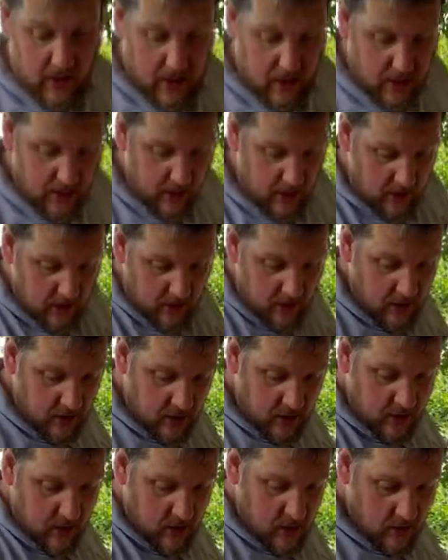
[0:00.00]
eat this
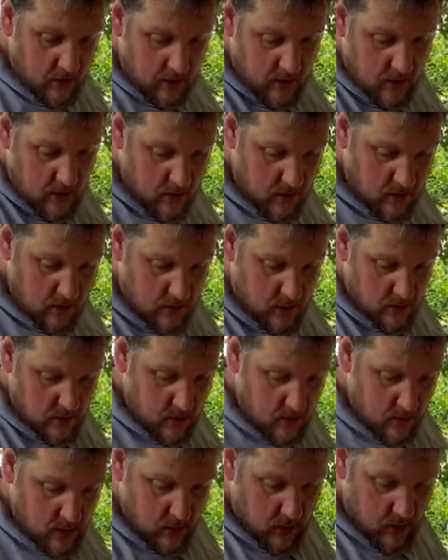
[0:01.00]

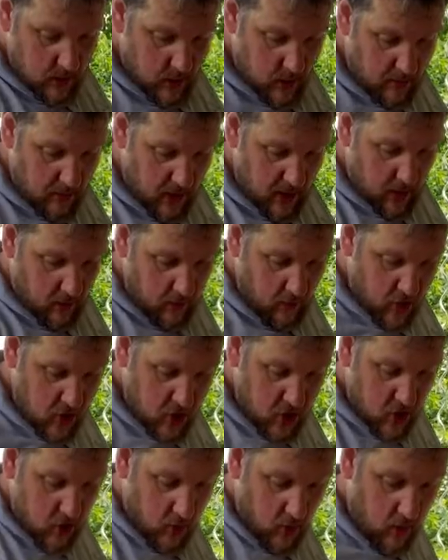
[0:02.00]
and make fresh
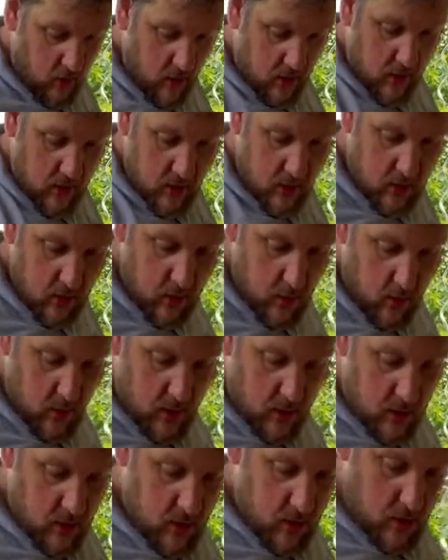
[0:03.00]
soil on it, so
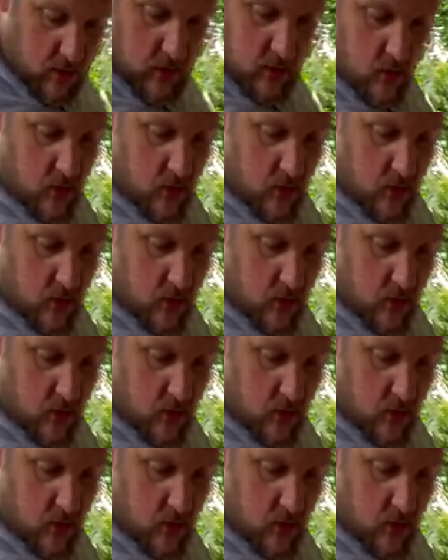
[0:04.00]
it's